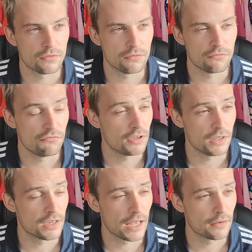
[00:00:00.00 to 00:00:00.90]
really
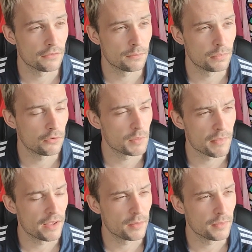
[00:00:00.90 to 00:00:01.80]
kind of blows my
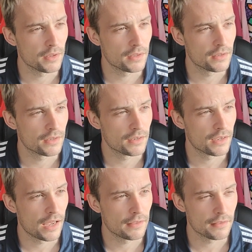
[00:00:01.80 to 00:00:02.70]
mind a bit.
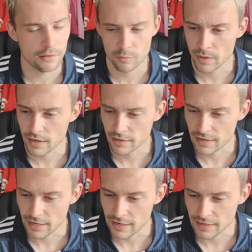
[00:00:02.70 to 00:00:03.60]
I look back and
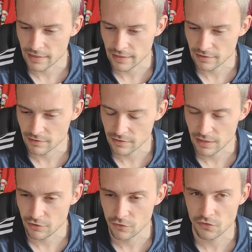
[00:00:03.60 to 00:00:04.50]
I it, it
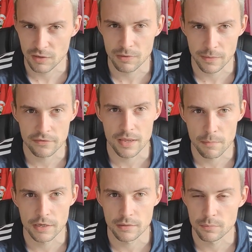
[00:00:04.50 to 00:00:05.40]
doesn't seem like there's that
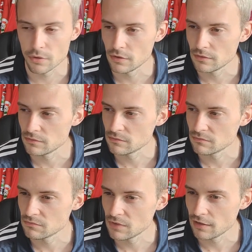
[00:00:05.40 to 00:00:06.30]
many, but
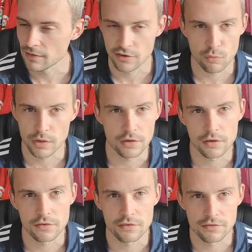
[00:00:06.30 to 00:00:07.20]
it's like twenty
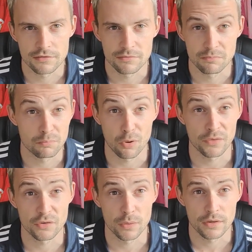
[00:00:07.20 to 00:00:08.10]
years, more than
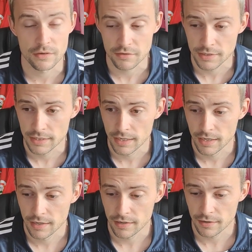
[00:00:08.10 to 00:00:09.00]
twenty years.
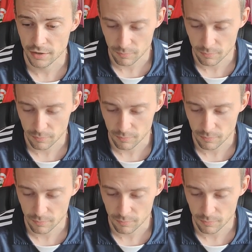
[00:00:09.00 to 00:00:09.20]
Um,